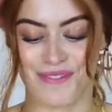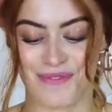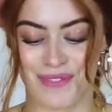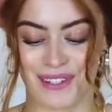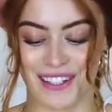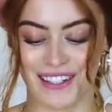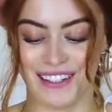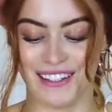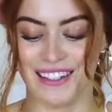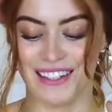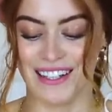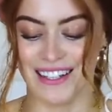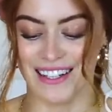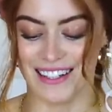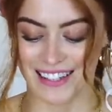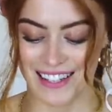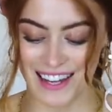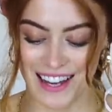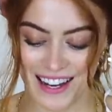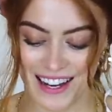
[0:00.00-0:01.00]
But
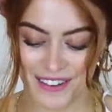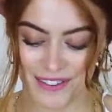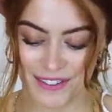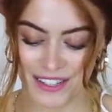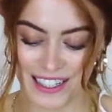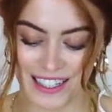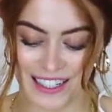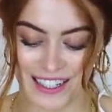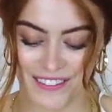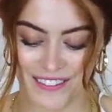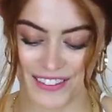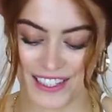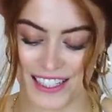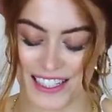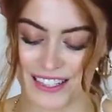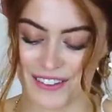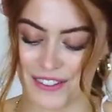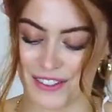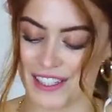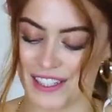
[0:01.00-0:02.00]
yeah, I really love this
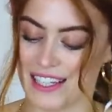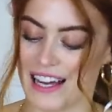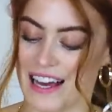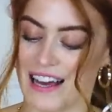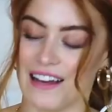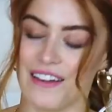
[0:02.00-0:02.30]
little set.